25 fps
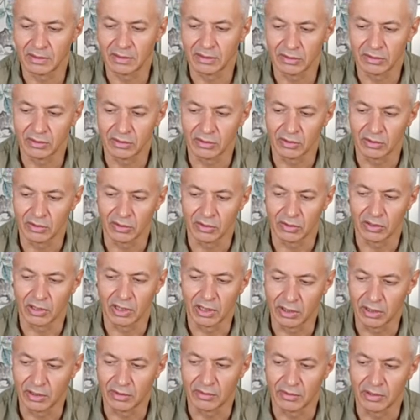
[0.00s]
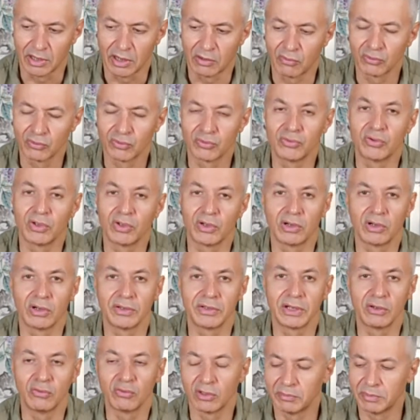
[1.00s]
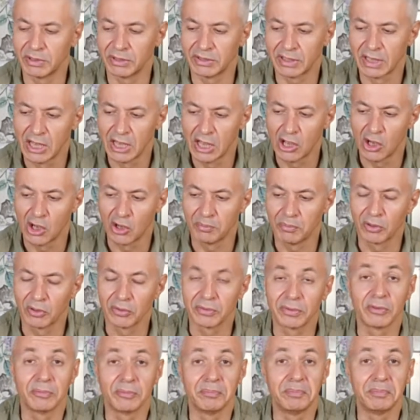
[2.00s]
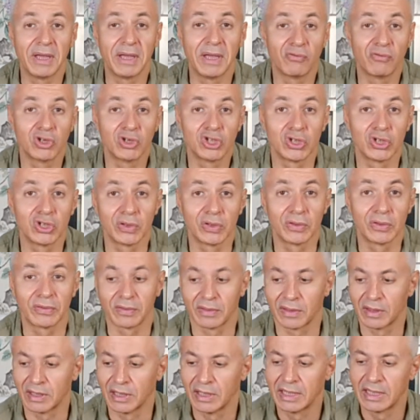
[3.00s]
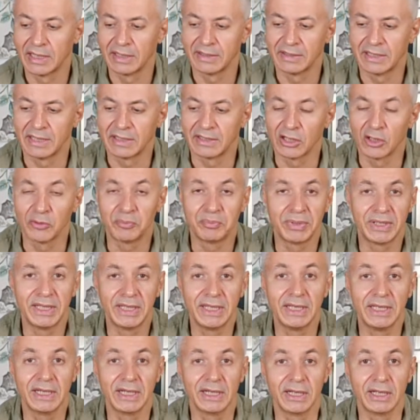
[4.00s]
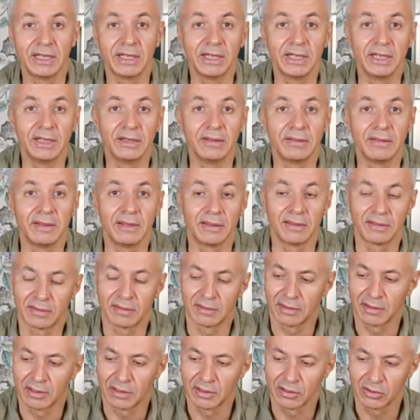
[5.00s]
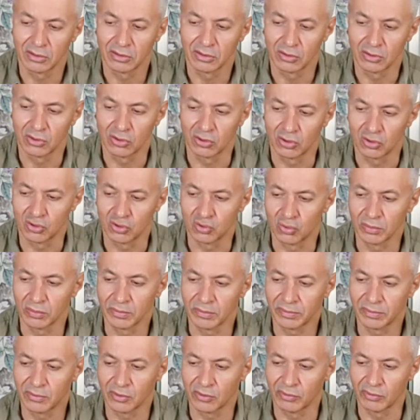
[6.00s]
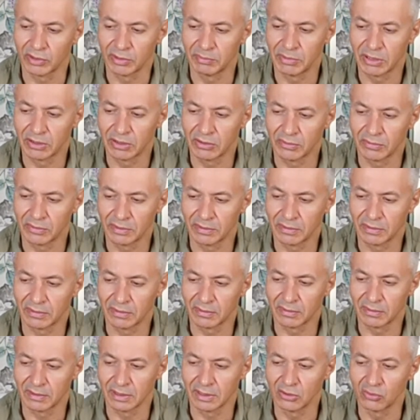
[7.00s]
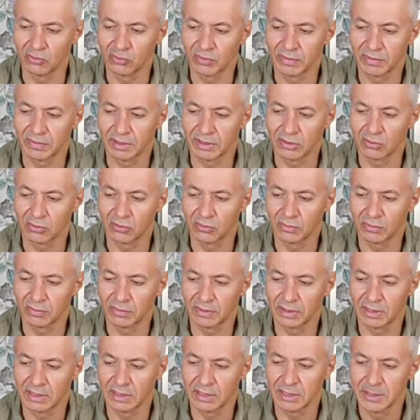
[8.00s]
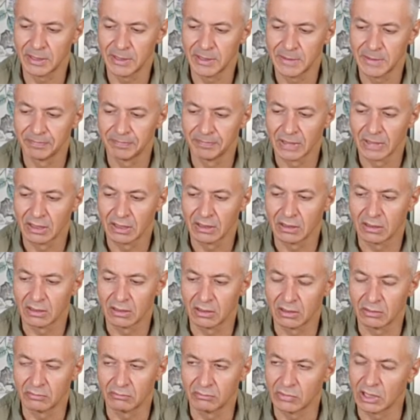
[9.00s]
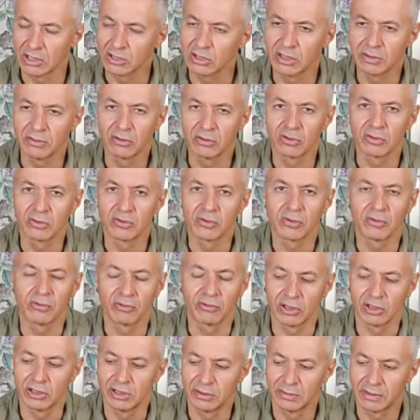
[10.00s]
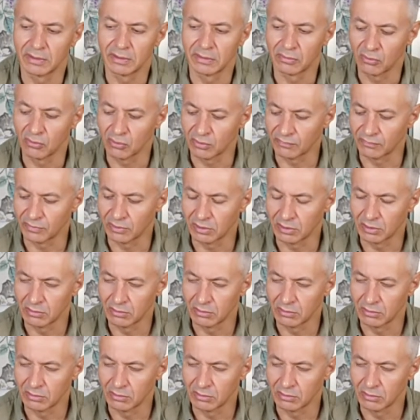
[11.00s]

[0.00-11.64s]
I want to tell you a little bit about the beverages that appear in this short story, because it's interesting to see actually not so in this novel,